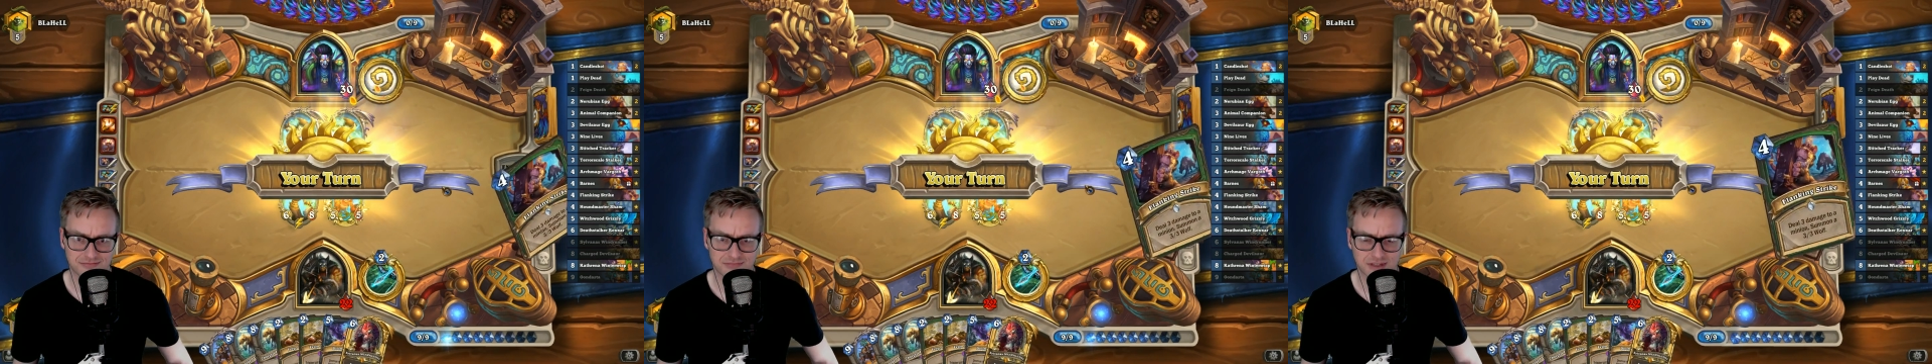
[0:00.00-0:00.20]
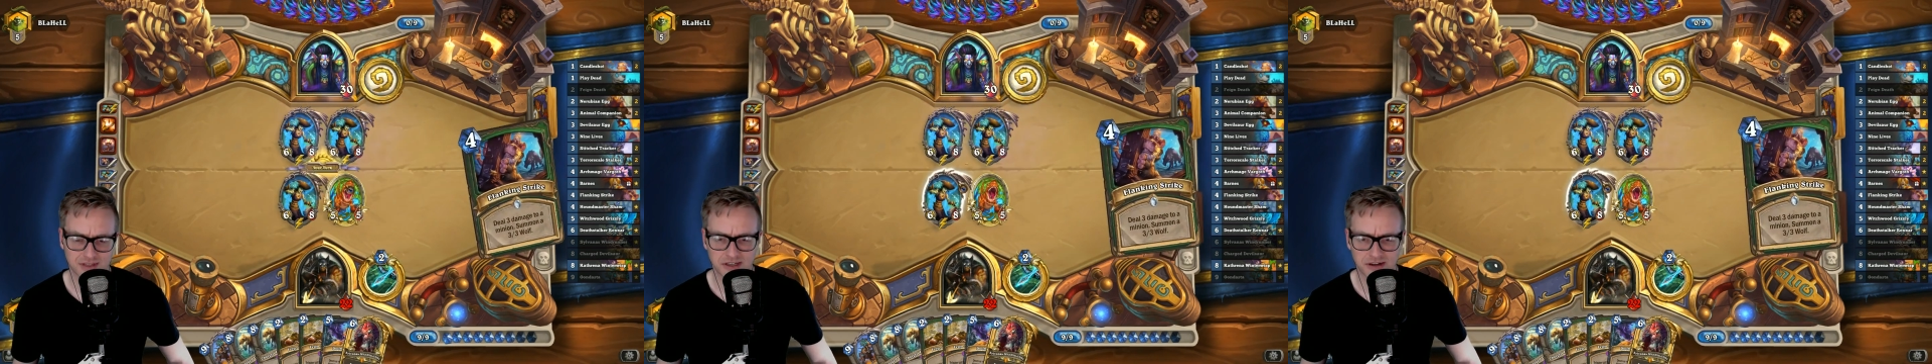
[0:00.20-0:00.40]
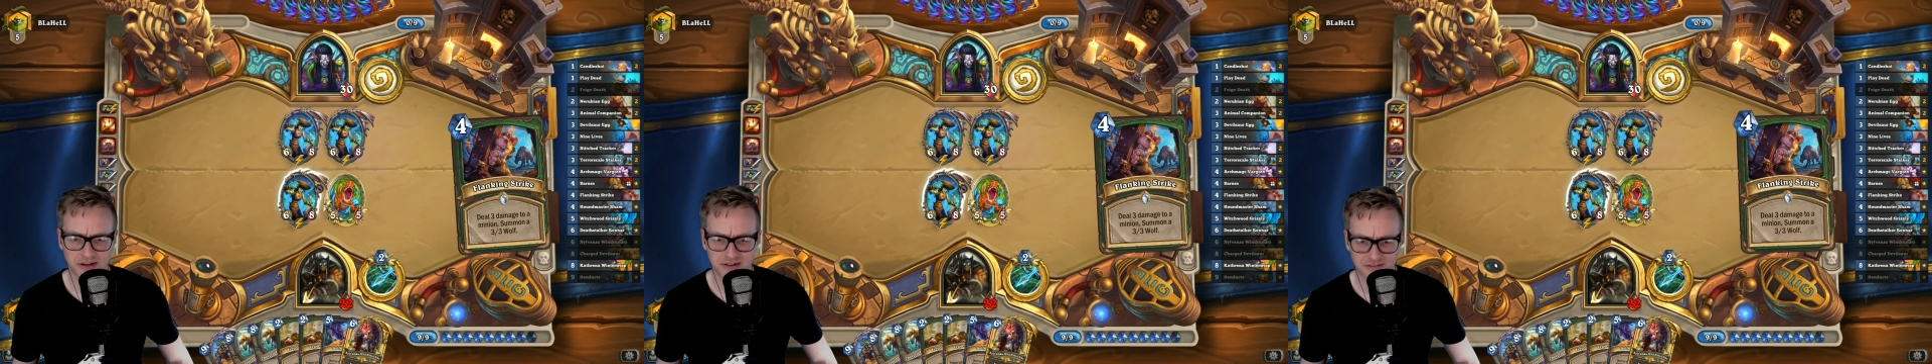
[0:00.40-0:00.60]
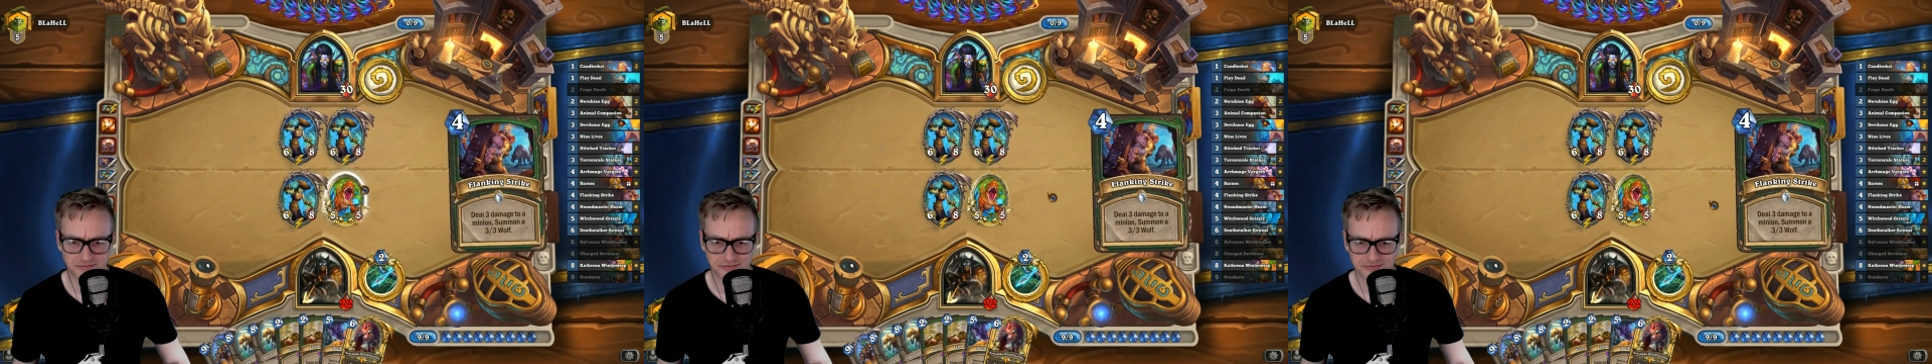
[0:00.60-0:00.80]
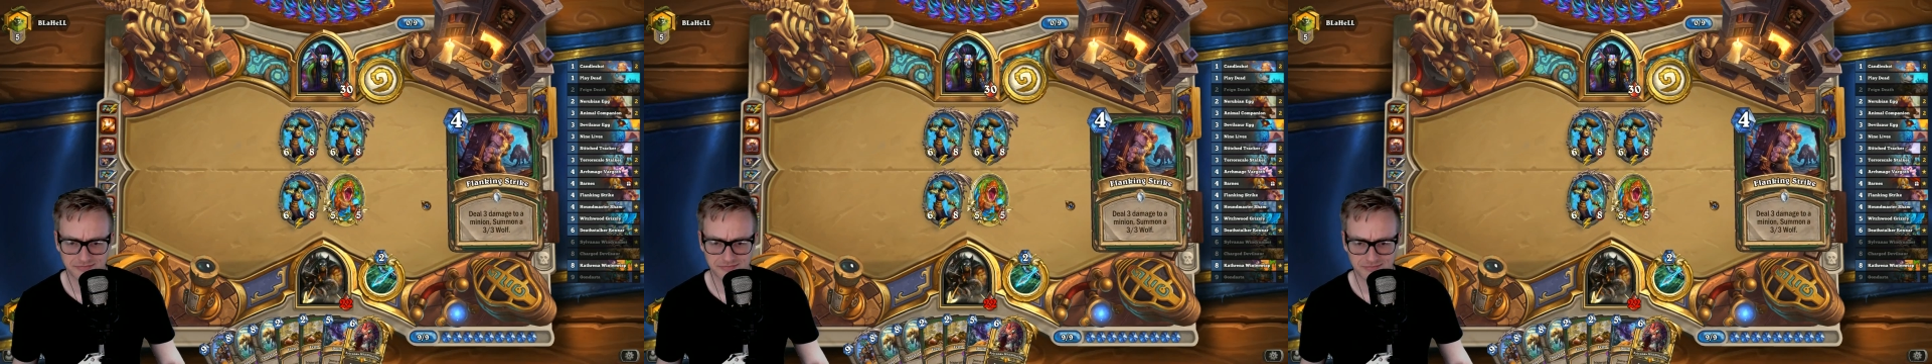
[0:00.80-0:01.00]
You know,
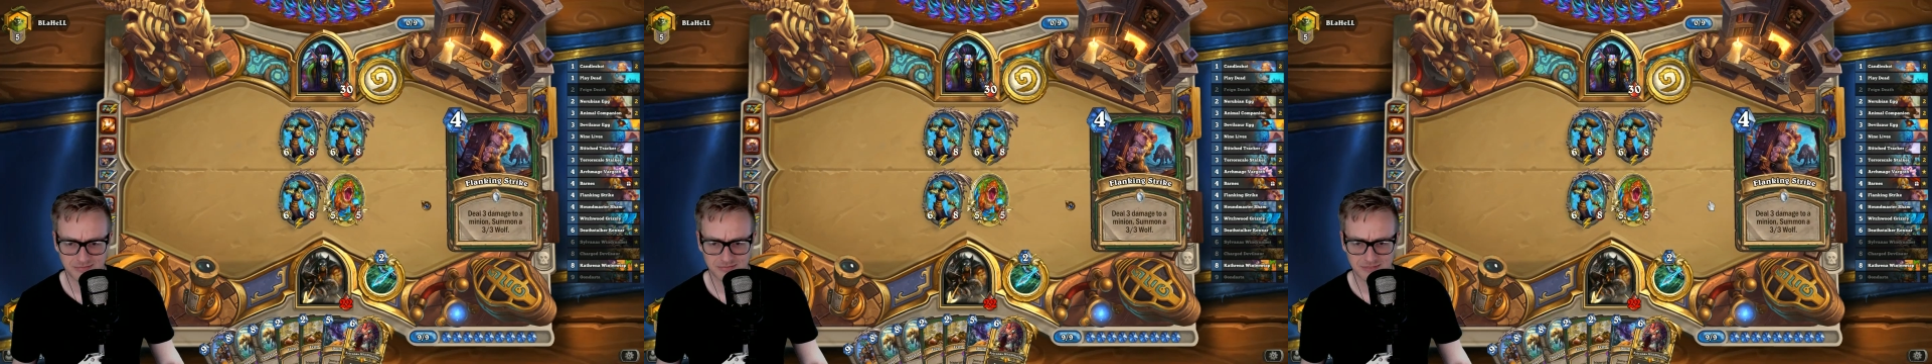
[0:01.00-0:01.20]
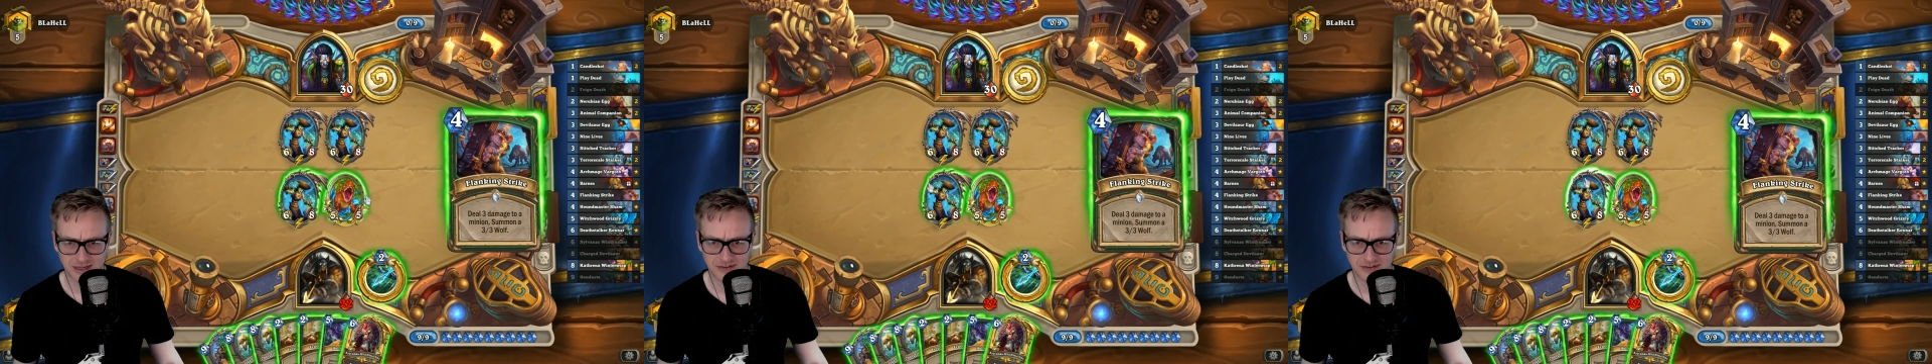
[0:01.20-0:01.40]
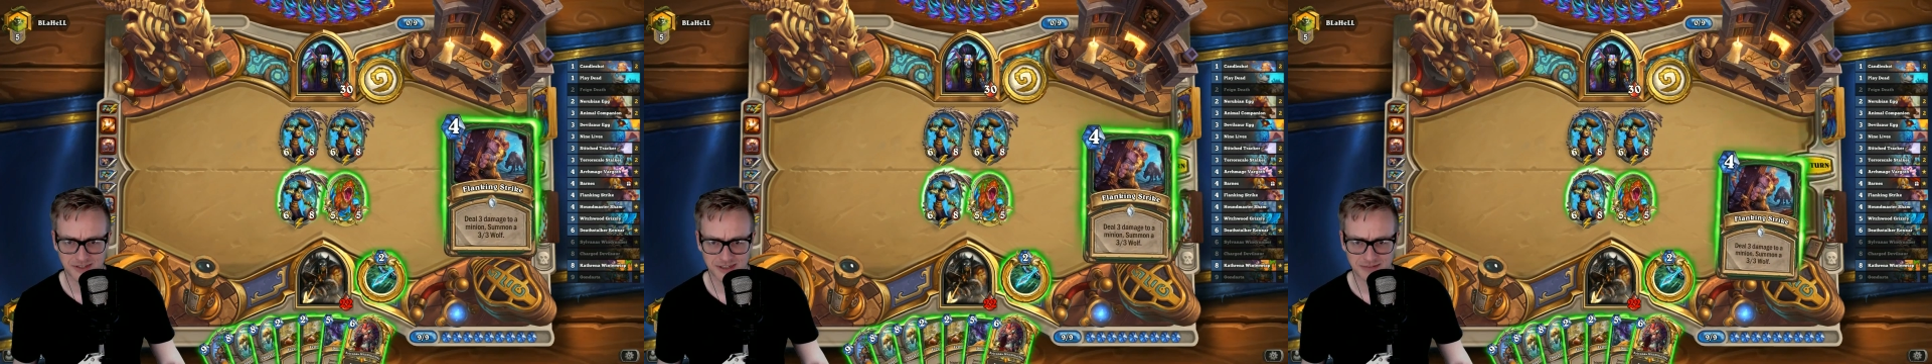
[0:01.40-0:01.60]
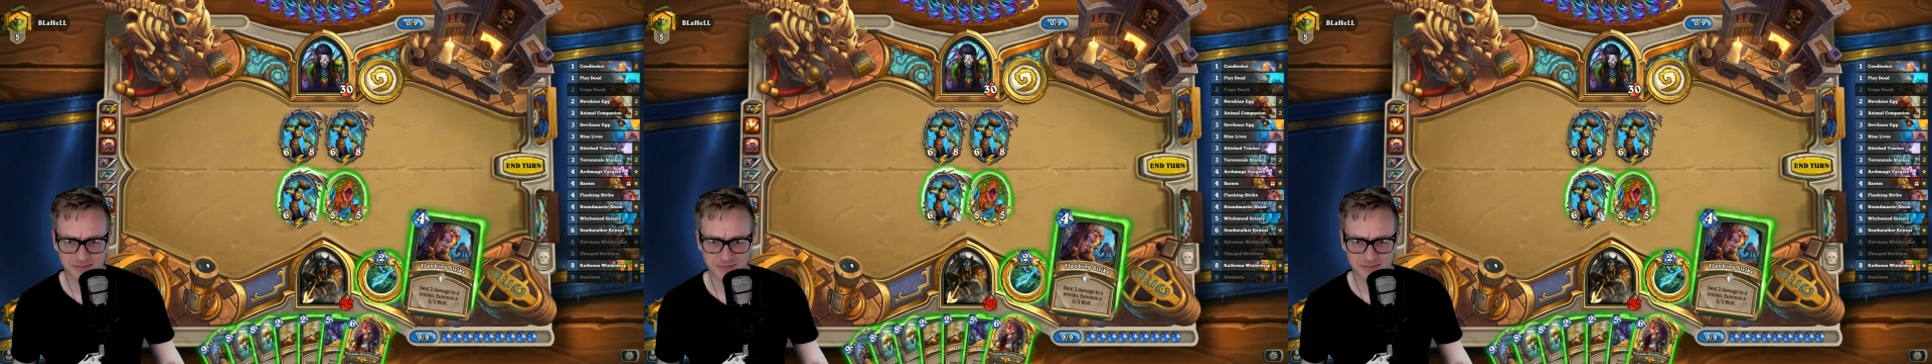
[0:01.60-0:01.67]
I was thinking